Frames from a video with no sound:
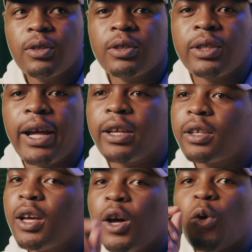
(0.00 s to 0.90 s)
It's like
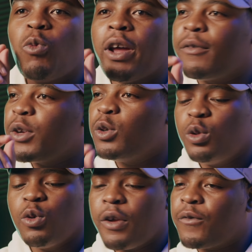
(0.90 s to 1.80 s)
whatever you
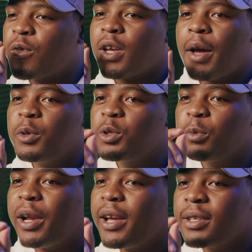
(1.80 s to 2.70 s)
do, if you come in to
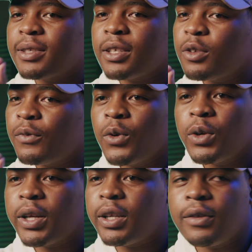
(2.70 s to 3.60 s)
play a saxophone
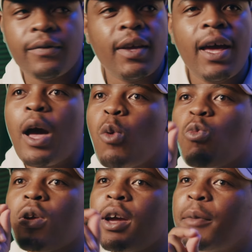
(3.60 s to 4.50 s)
and leave,
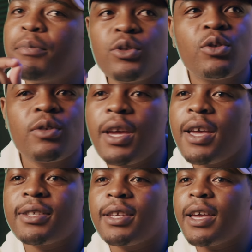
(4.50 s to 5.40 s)
we're gonna put you
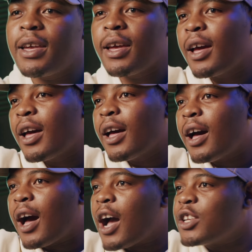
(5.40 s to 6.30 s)
there, say,
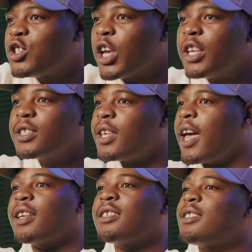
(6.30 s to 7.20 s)
J
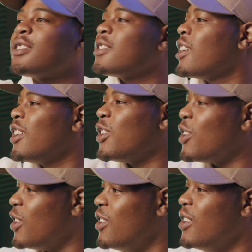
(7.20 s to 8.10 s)
Sax, you know?